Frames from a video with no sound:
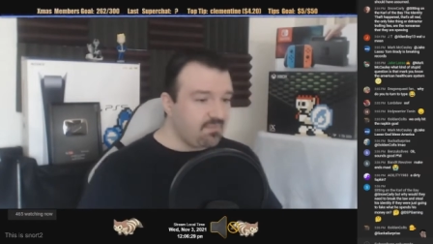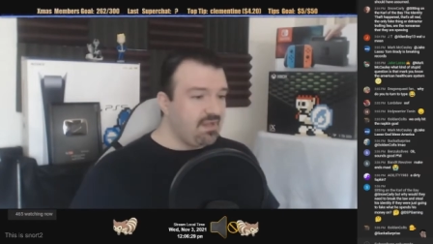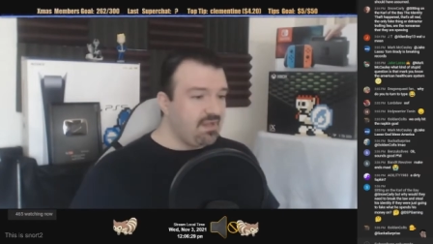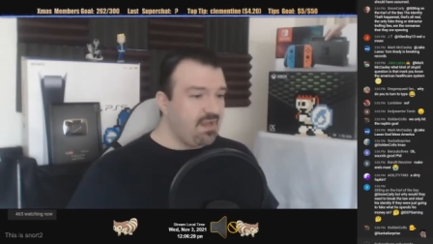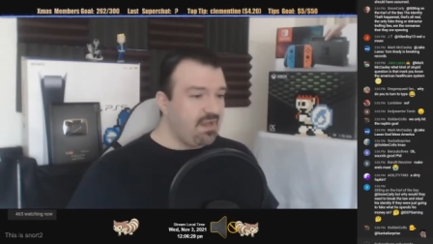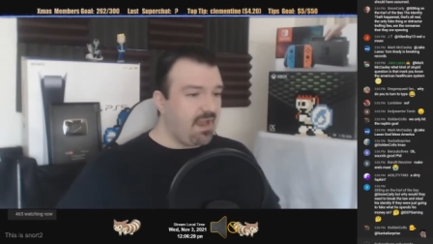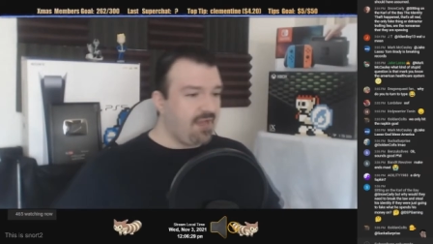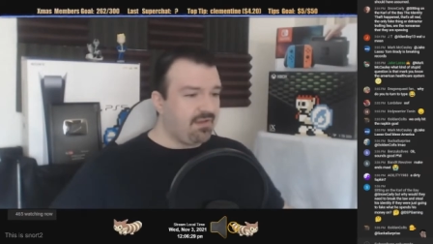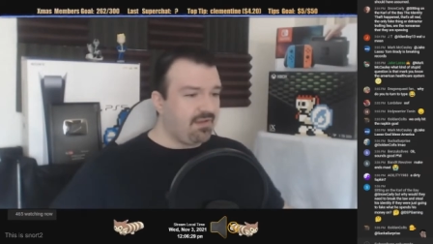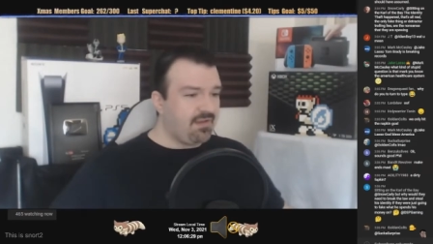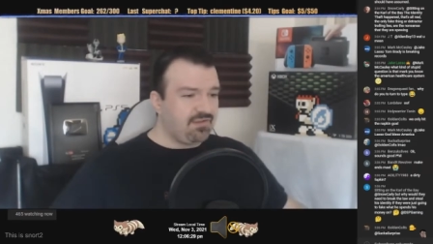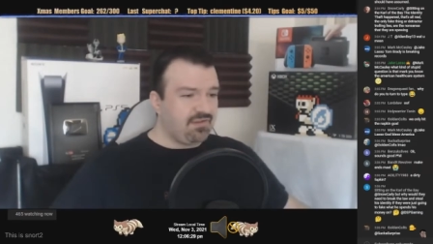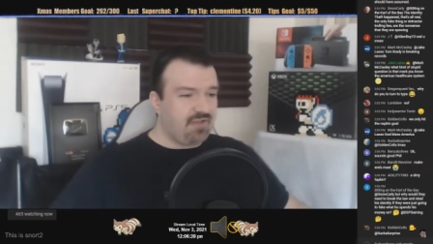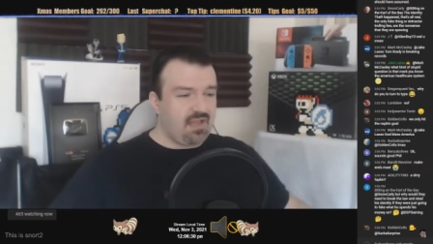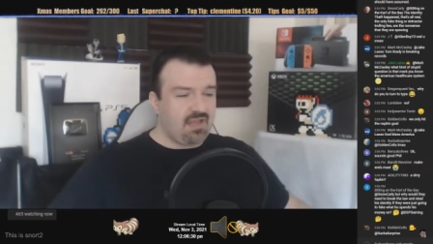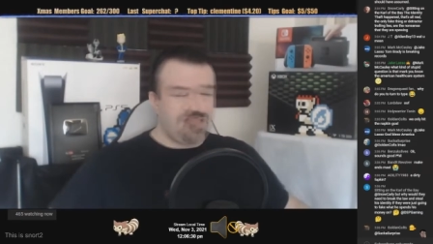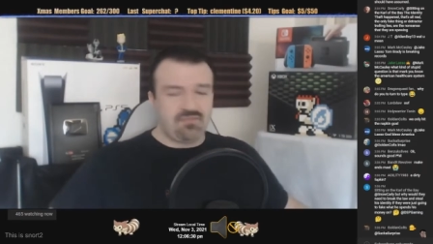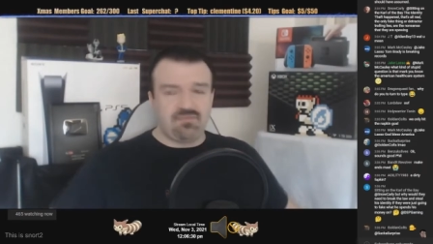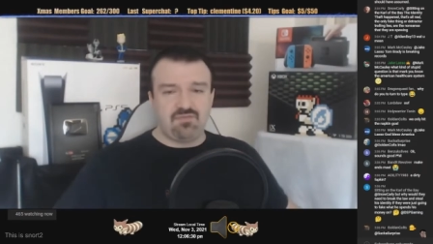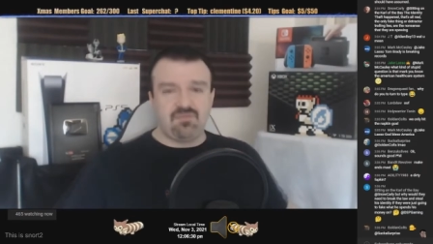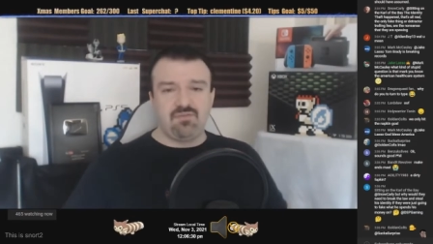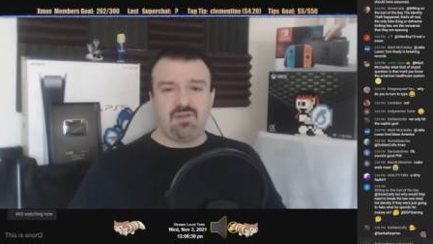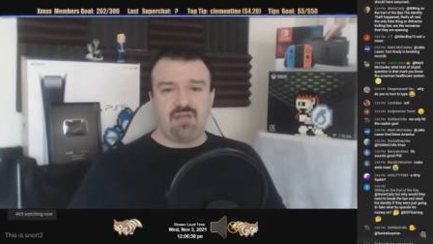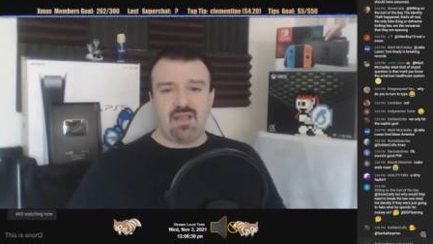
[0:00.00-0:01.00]
It has the
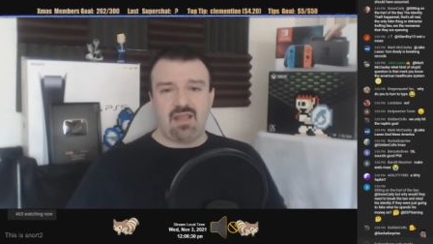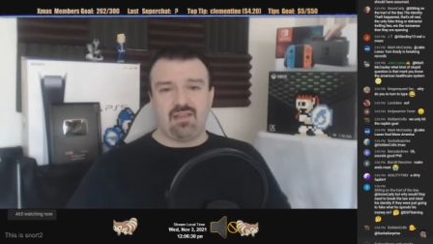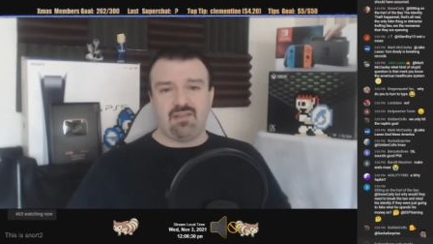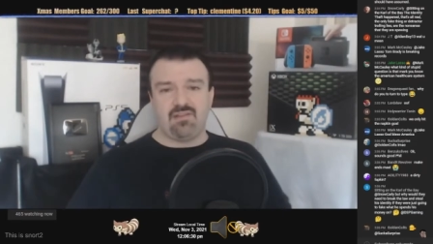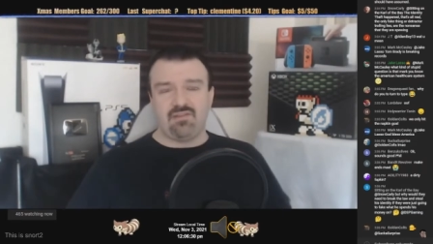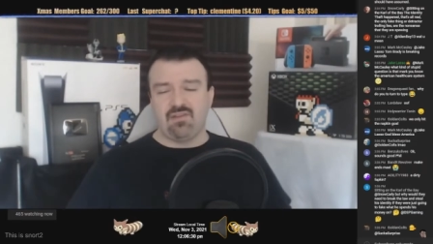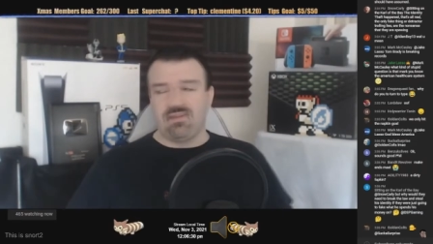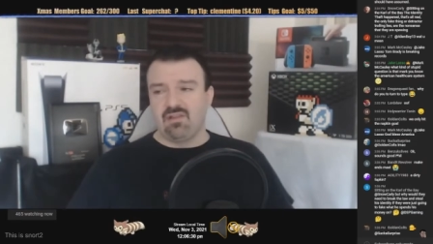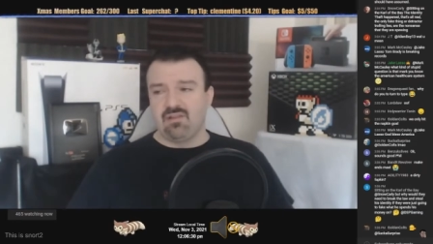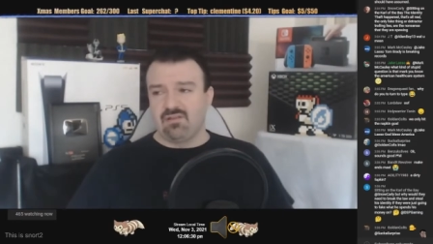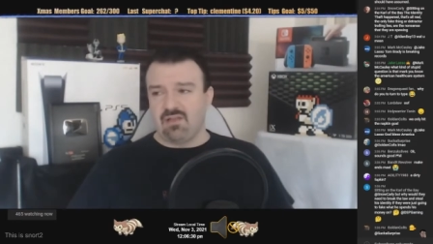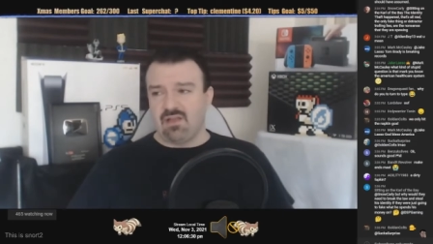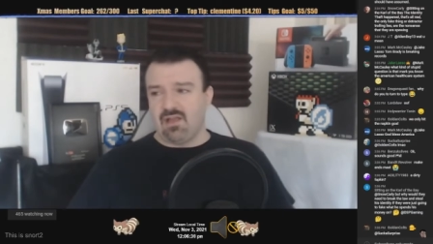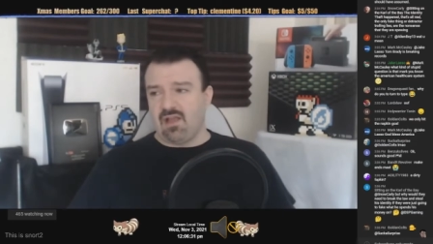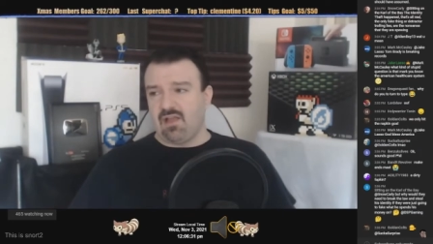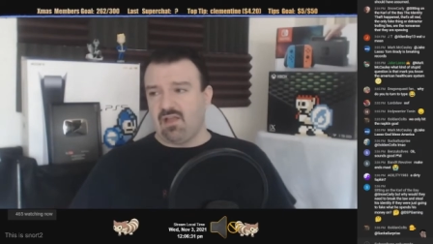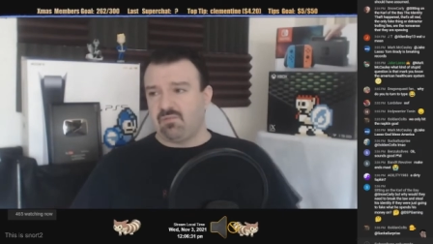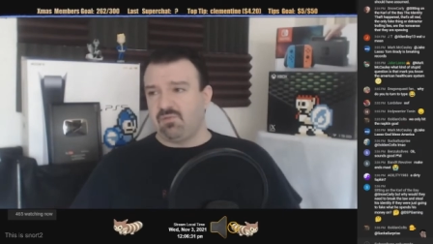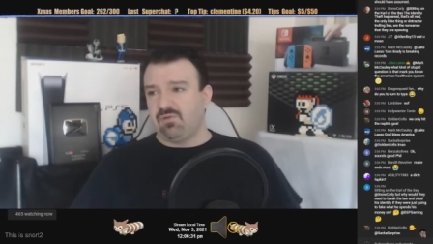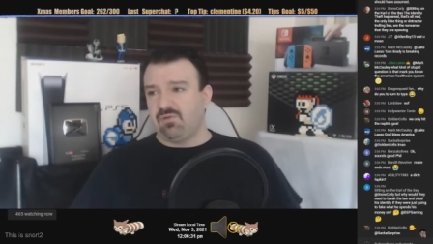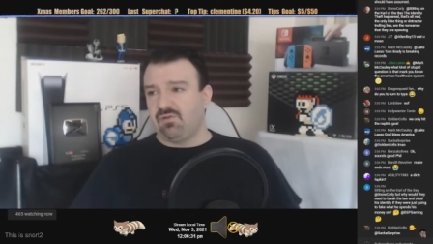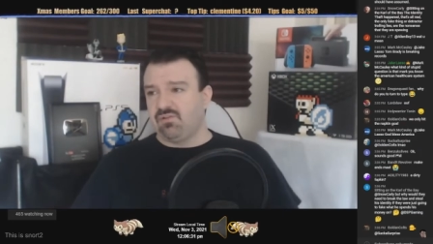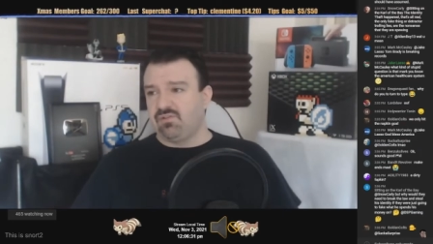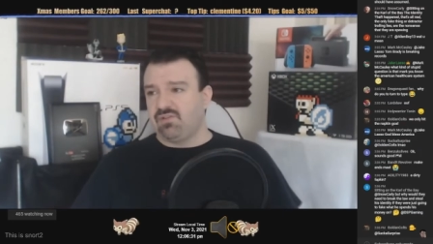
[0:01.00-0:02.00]
last few days. The
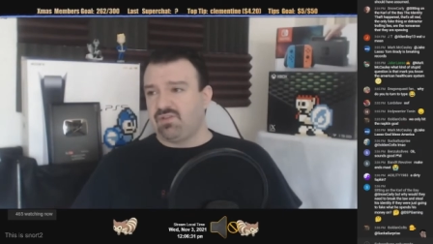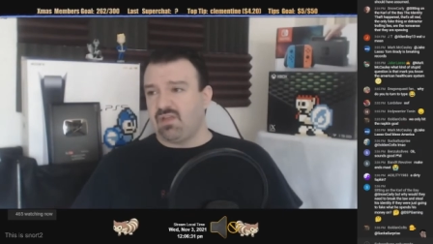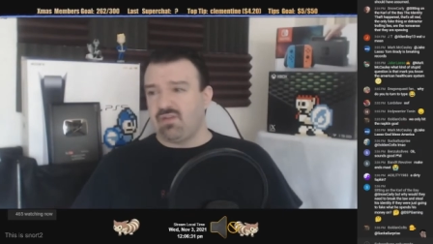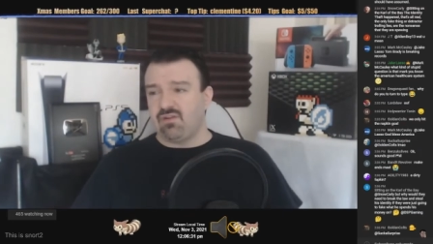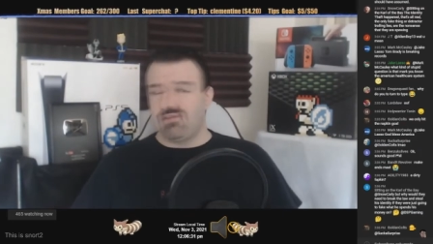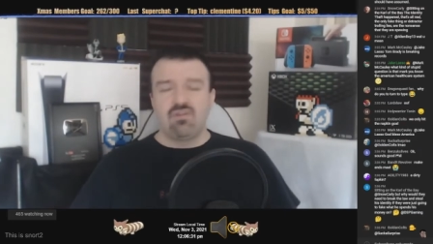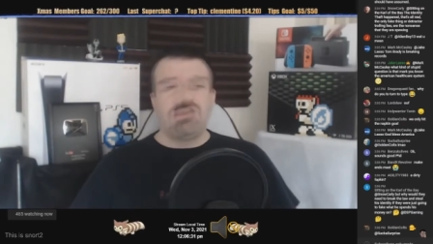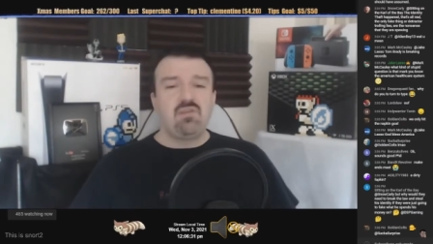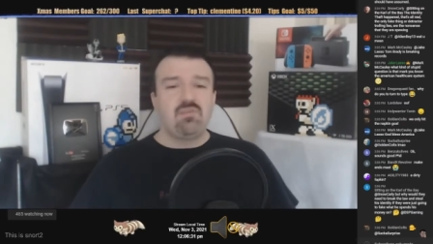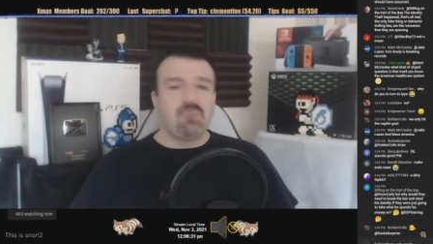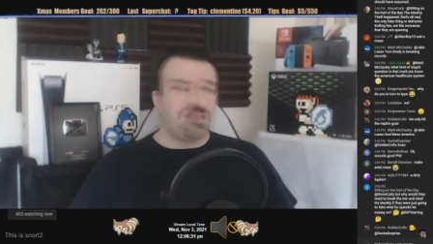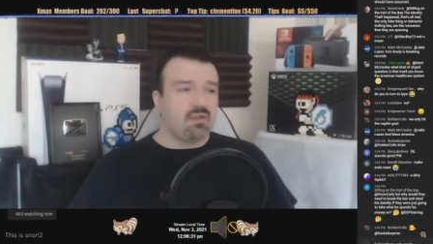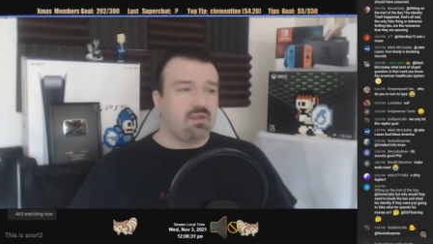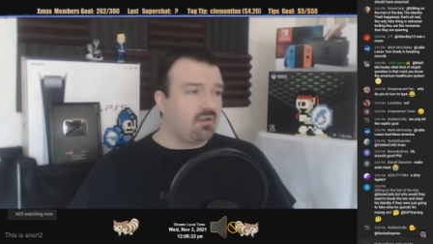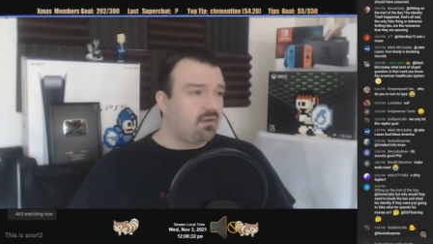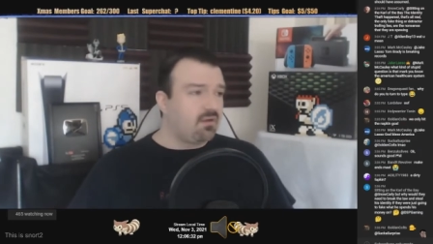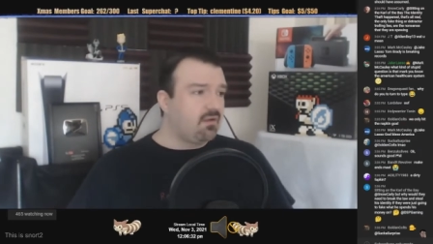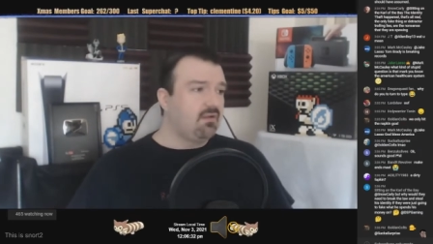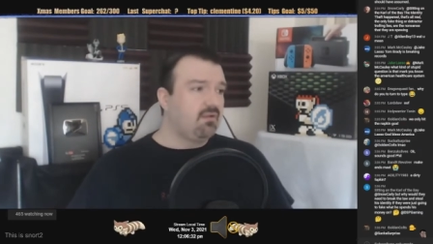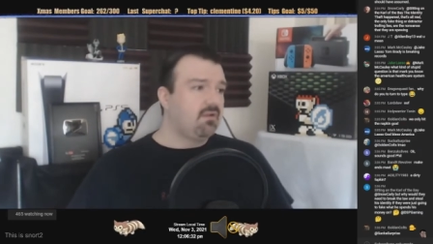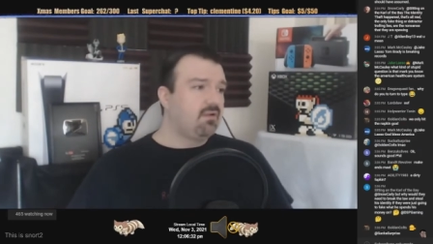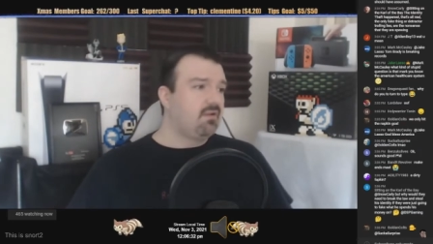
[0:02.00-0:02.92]
hospital is getting creepier.